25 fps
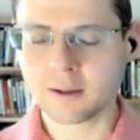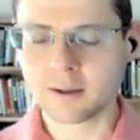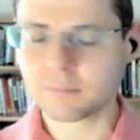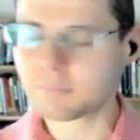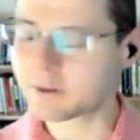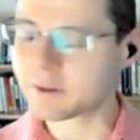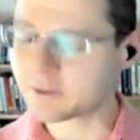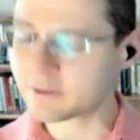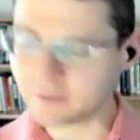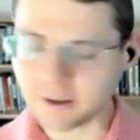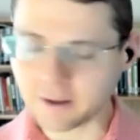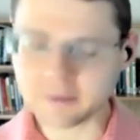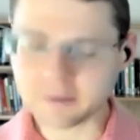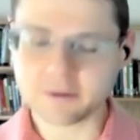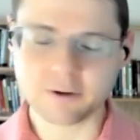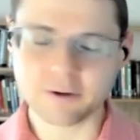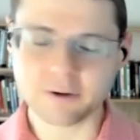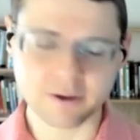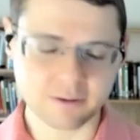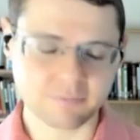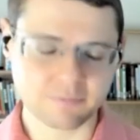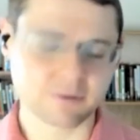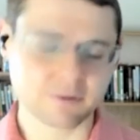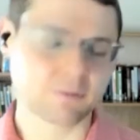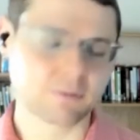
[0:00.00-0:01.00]
but not
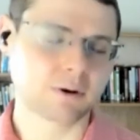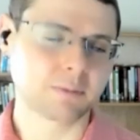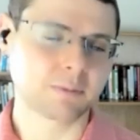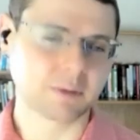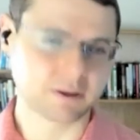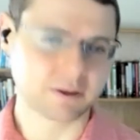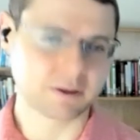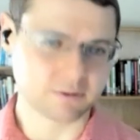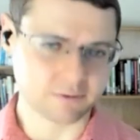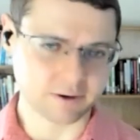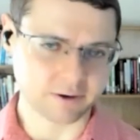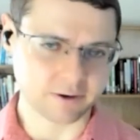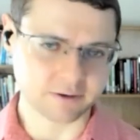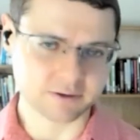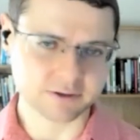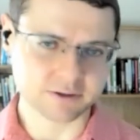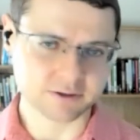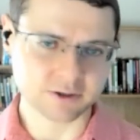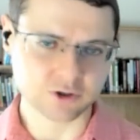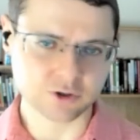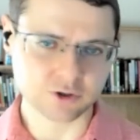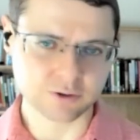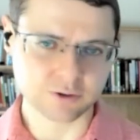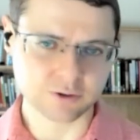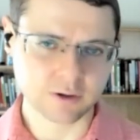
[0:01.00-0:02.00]
great if you want to make the right
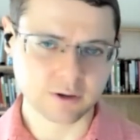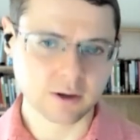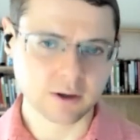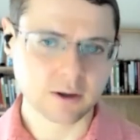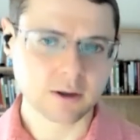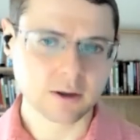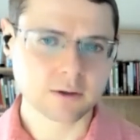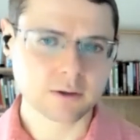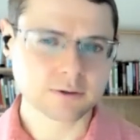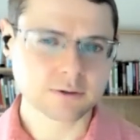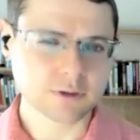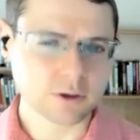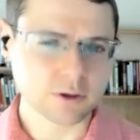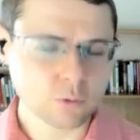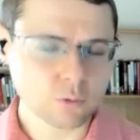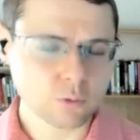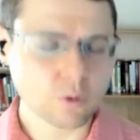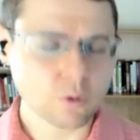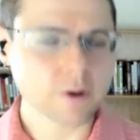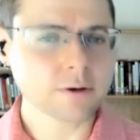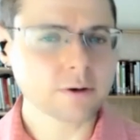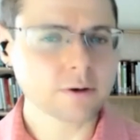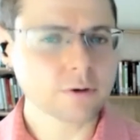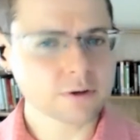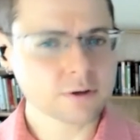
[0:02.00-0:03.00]
decision. So you
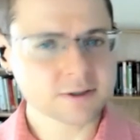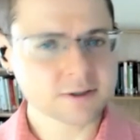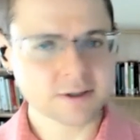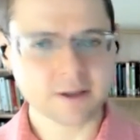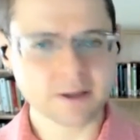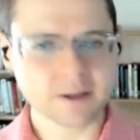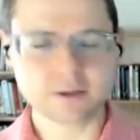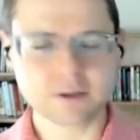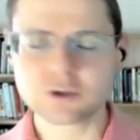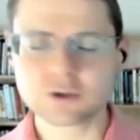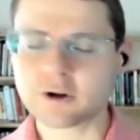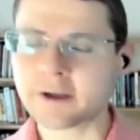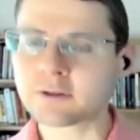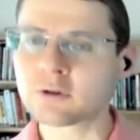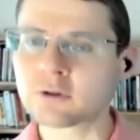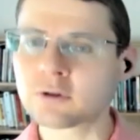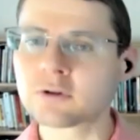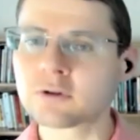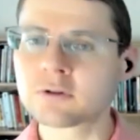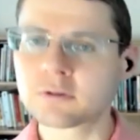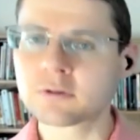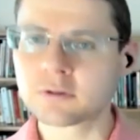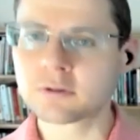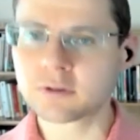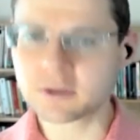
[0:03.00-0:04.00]
want to instead try to
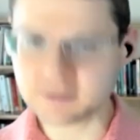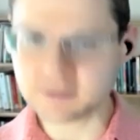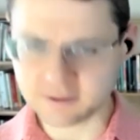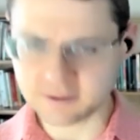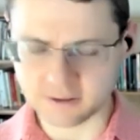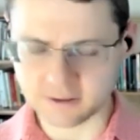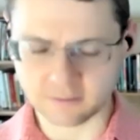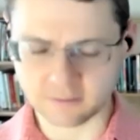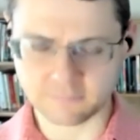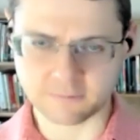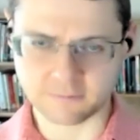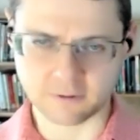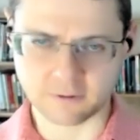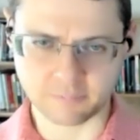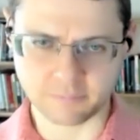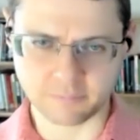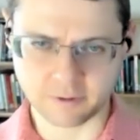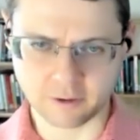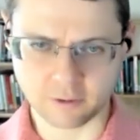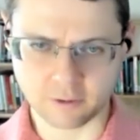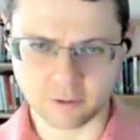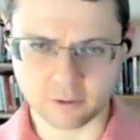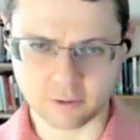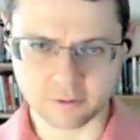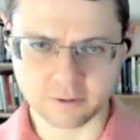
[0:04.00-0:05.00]
disconfirm
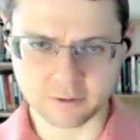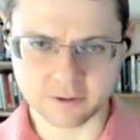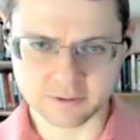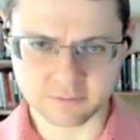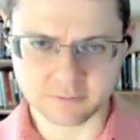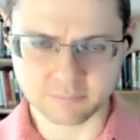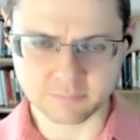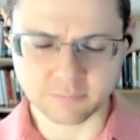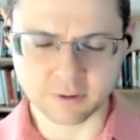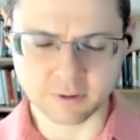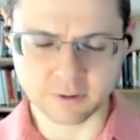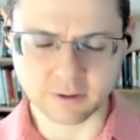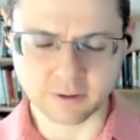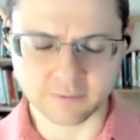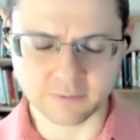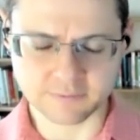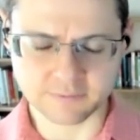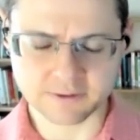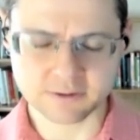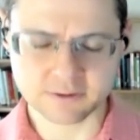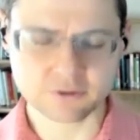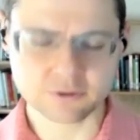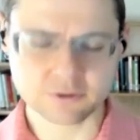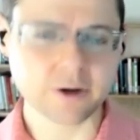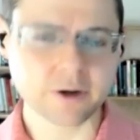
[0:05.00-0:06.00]
your dis-
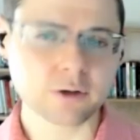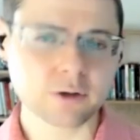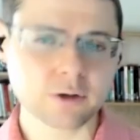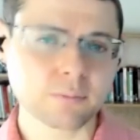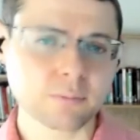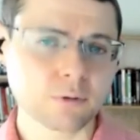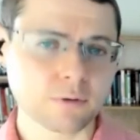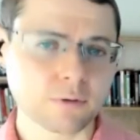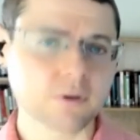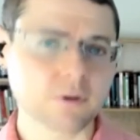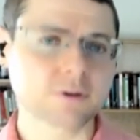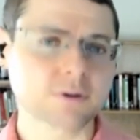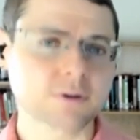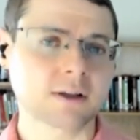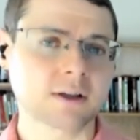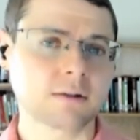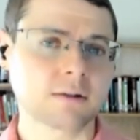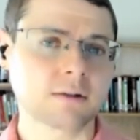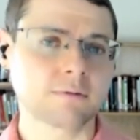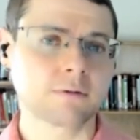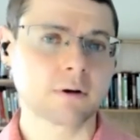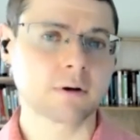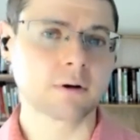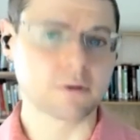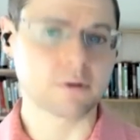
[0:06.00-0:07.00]
beliefs, try to prove
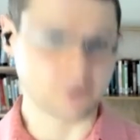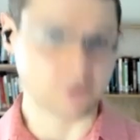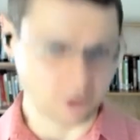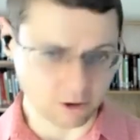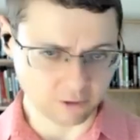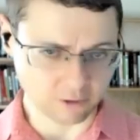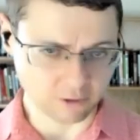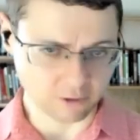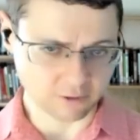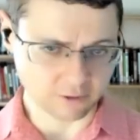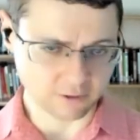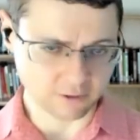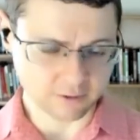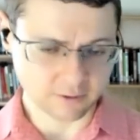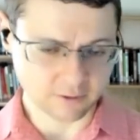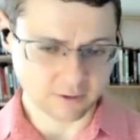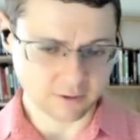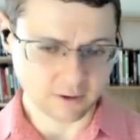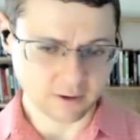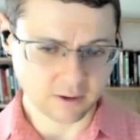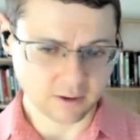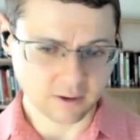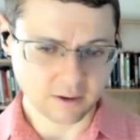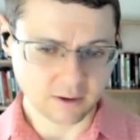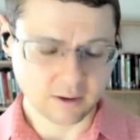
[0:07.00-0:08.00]
yourself wrong.
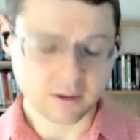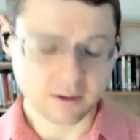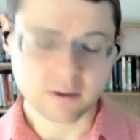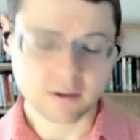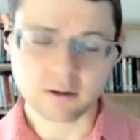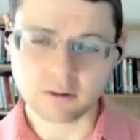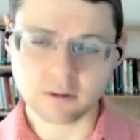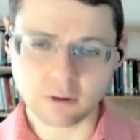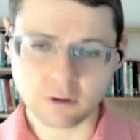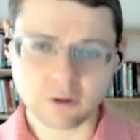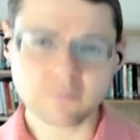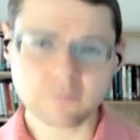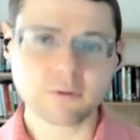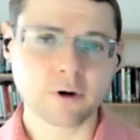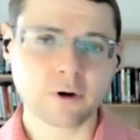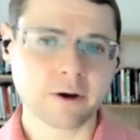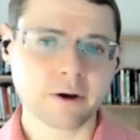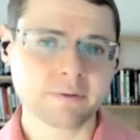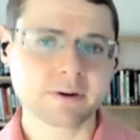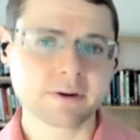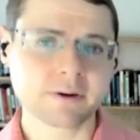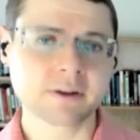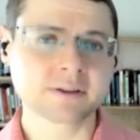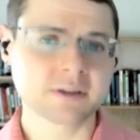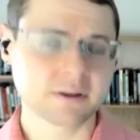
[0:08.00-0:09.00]
Look for
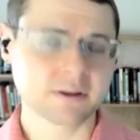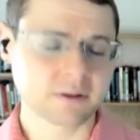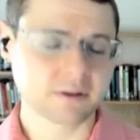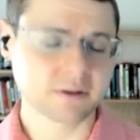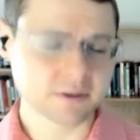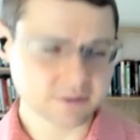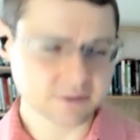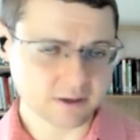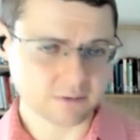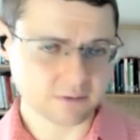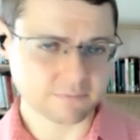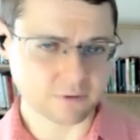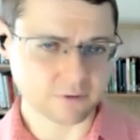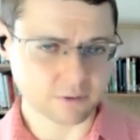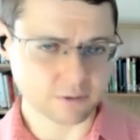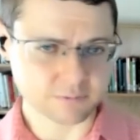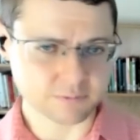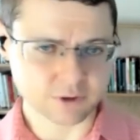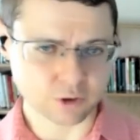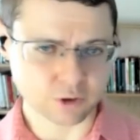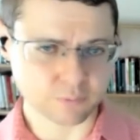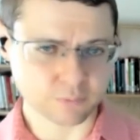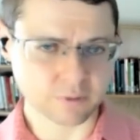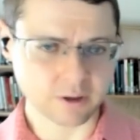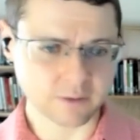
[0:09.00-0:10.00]
evidence that disconfirms
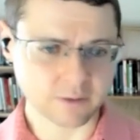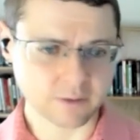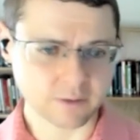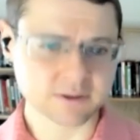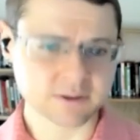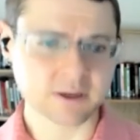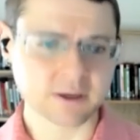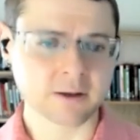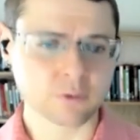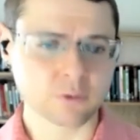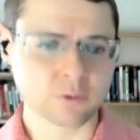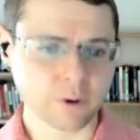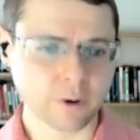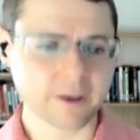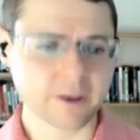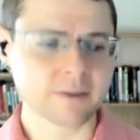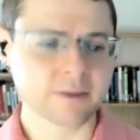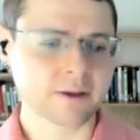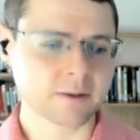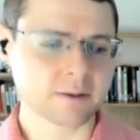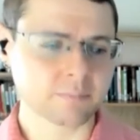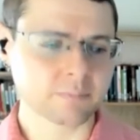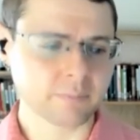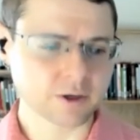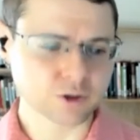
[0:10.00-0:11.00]
your beliefs and weigh
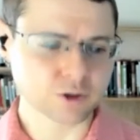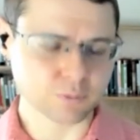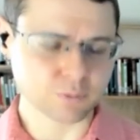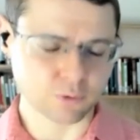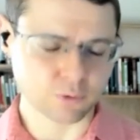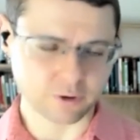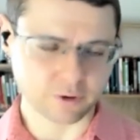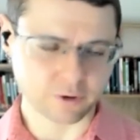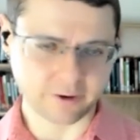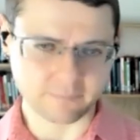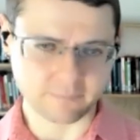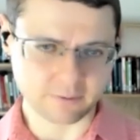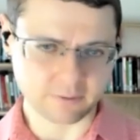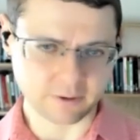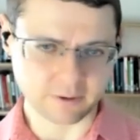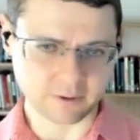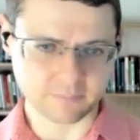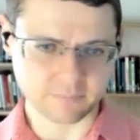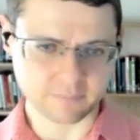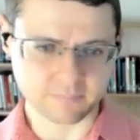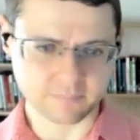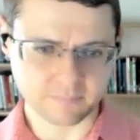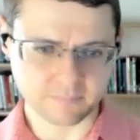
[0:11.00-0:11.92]
that much more heavily.